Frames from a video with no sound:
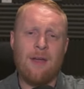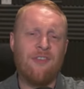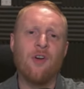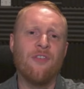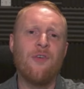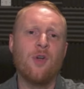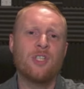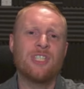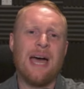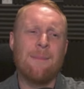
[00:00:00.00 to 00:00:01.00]
for your
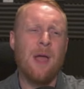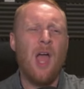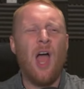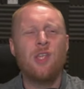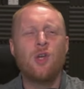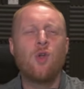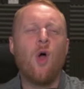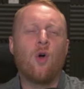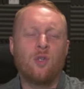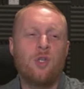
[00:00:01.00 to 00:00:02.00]
first time and you're
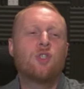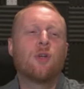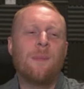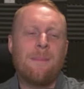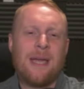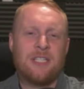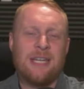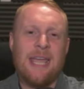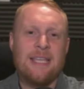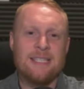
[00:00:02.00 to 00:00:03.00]
not you shouldn't be matched
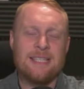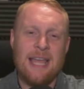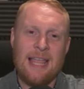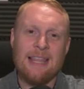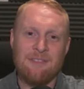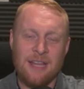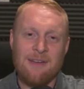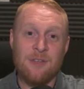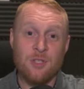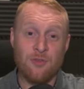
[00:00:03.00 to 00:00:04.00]
against level
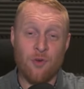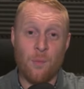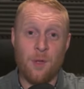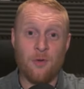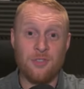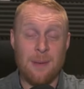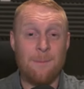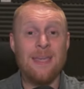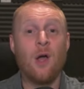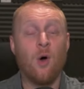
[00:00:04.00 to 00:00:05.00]
11s from the offset
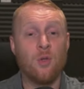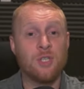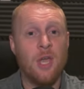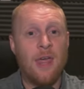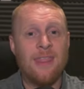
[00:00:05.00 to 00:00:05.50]
because